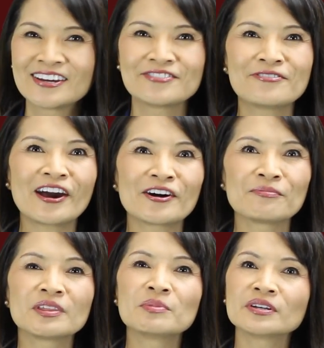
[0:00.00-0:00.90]

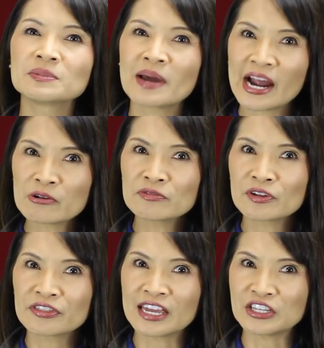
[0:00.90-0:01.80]
Well, the most
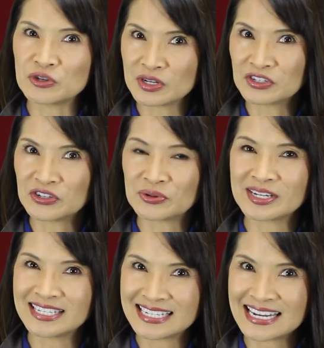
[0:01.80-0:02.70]
powerful thing you can do
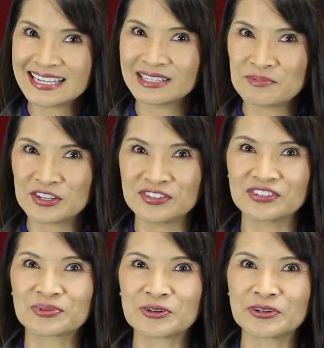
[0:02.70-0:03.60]
in today's
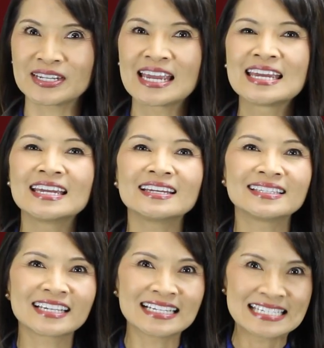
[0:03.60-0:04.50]
business world
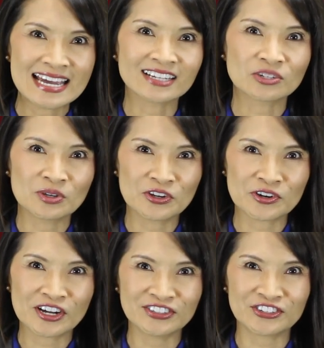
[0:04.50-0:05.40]
is connect with
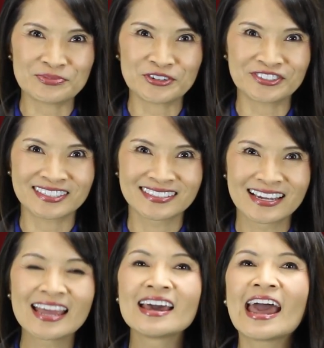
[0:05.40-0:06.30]
your customers.
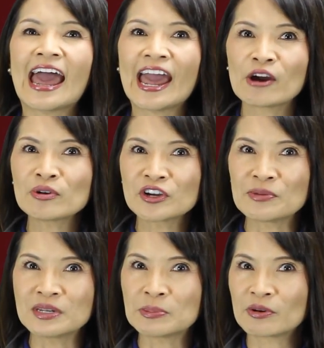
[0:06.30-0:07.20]
Our
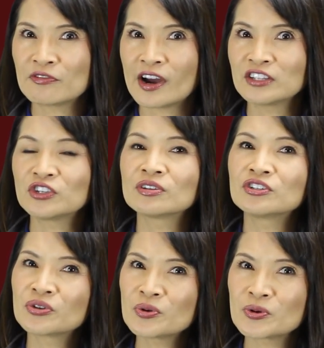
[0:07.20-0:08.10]
company provides you the
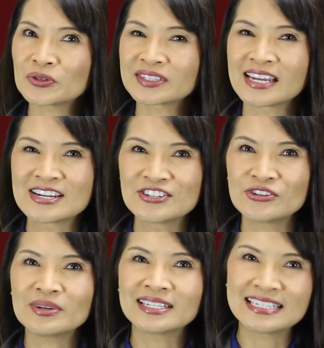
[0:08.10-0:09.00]
tools
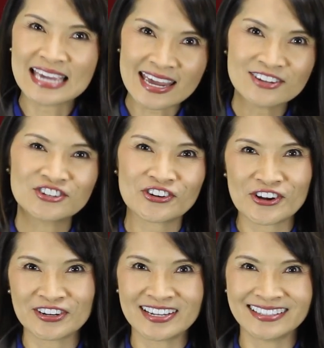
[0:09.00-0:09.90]
to engage your
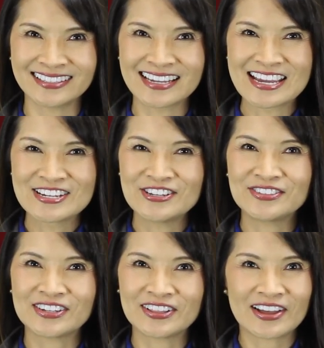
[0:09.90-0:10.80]
audience
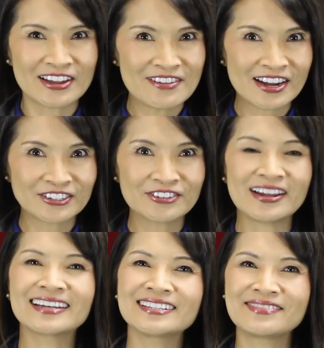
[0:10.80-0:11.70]
using a live
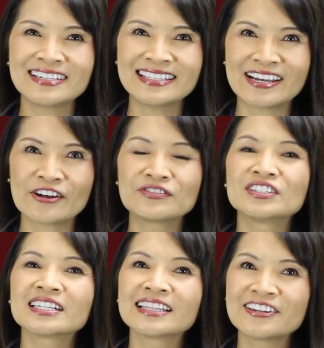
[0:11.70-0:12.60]
actor as myself
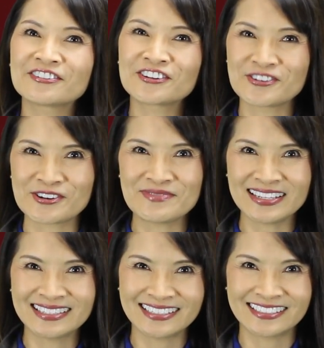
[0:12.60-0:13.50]
to deliver your
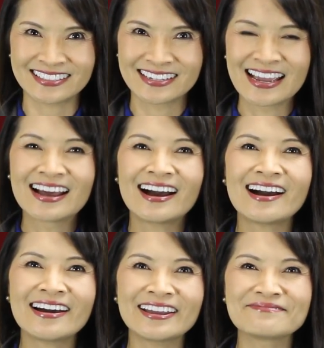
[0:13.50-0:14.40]
message.
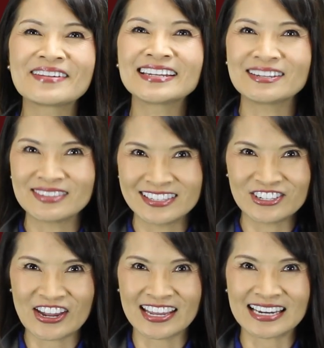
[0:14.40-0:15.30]
Hi, my name is
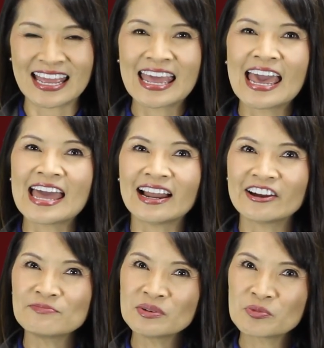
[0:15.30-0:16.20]
Jane, and
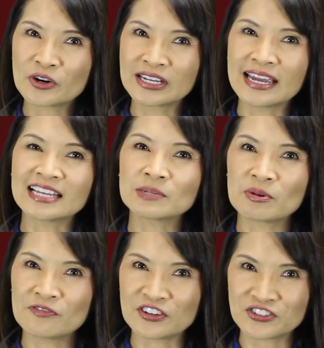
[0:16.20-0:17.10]
I've been working as a
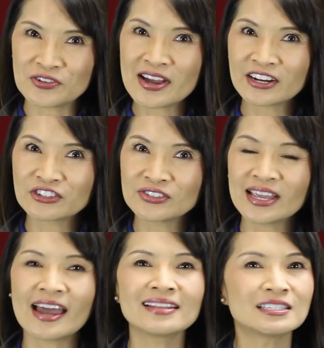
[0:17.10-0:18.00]
professional actress
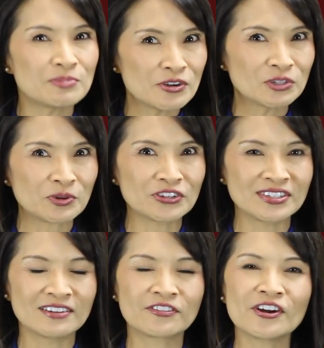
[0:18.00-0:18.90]
and
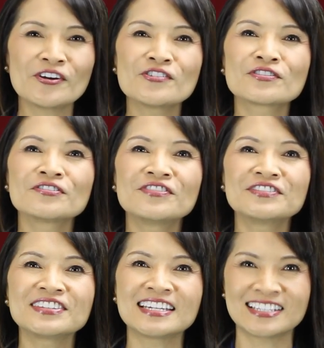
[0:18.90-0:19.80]
spokesperson for over
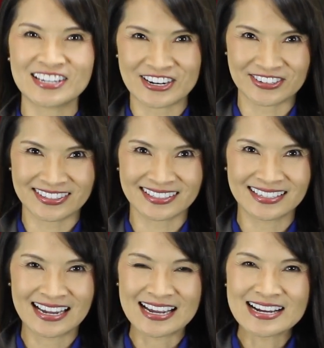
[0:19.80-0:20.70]
15 years.
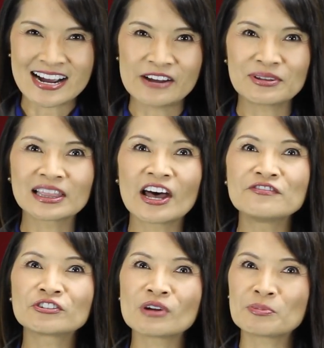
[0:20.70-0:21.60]
I would
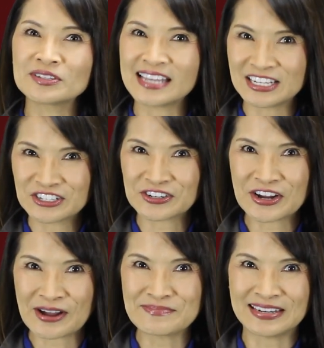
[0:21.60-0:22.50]
love to represent your
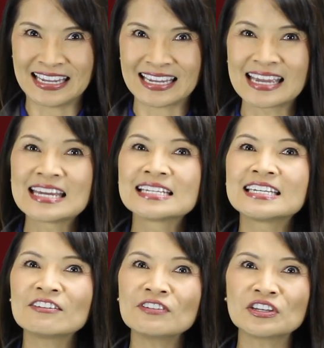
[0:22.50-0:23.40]
company,
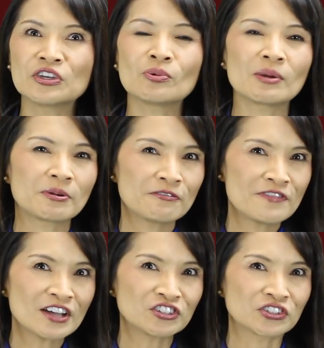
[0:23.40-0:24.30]
giving you a
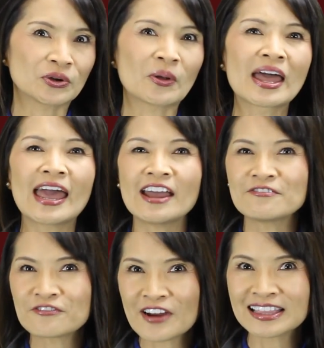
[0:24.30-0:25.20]
professional
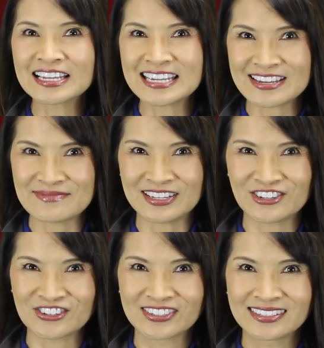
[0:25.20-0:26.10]
and friendly image.